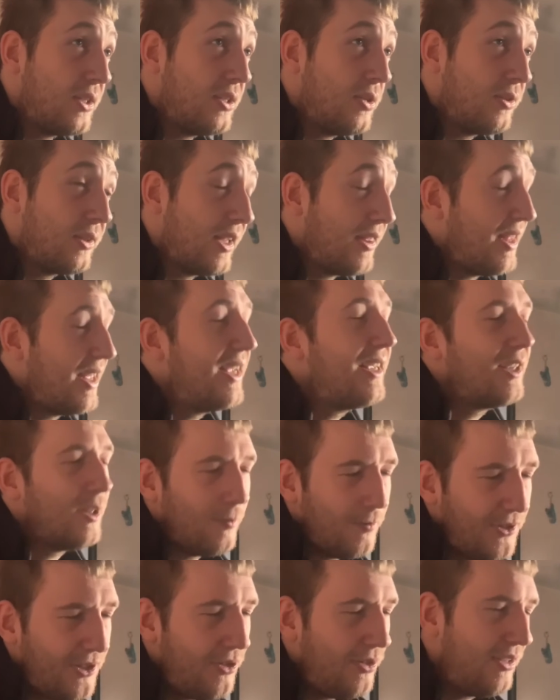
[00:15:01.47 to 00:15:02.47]
Doke and the
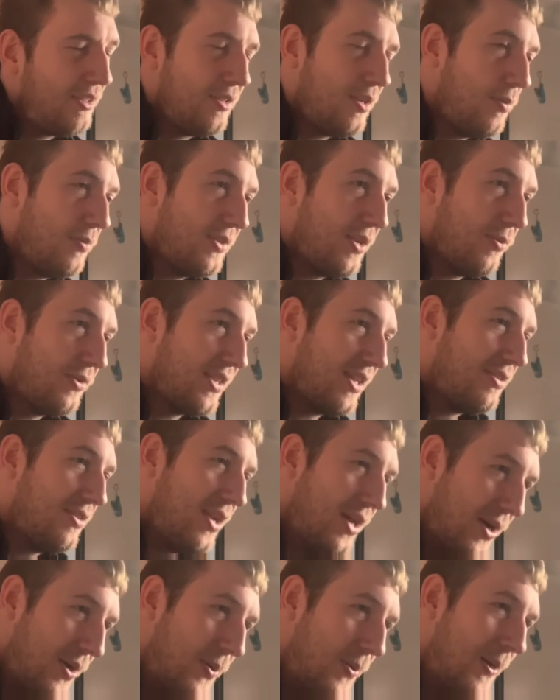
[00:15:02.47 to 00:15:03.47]
Hiccups. The only two episodes I
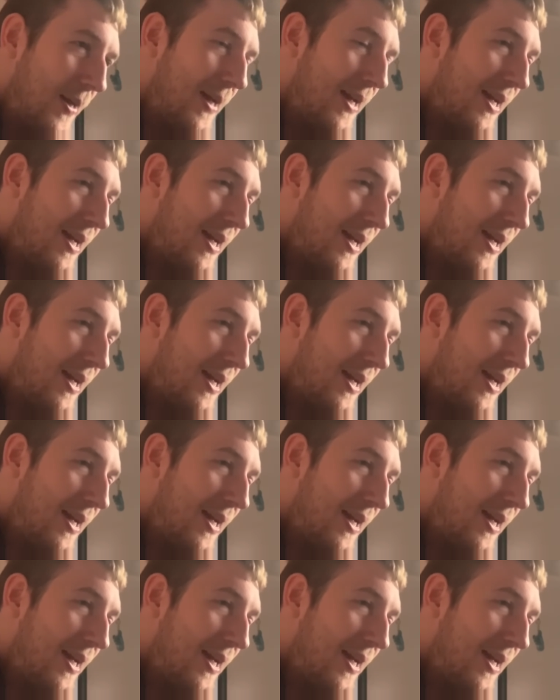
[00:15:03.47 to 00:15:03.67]
know